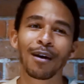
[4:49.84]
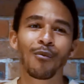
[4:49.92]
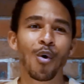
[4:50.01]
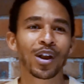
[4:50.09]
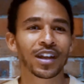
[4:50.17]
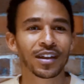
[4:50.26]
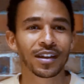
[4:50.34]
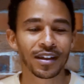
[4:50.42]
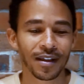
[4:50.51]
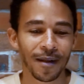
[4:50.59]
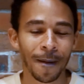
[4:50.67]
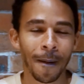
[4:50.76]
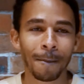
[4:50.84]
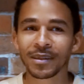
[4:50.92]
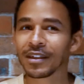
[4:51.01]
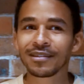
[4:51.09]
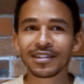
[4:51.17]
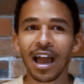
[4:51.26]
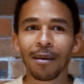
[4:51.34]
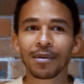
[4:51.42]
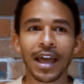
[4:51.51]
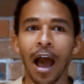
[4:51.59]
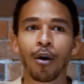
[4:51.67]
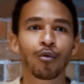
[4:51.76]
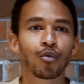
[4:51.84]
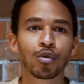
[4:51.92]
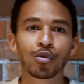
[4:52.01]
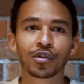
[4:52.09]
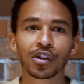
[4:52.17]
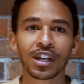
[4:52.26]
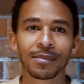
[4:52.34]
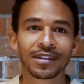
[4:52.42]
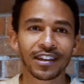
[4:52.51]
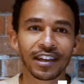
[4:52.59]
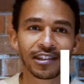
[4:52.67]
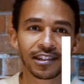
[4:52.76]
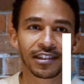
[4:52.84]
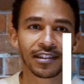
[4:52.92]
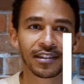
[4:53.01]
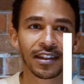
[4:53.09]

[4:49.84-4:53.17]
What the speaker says: I wanted. But this time without rules or limitations,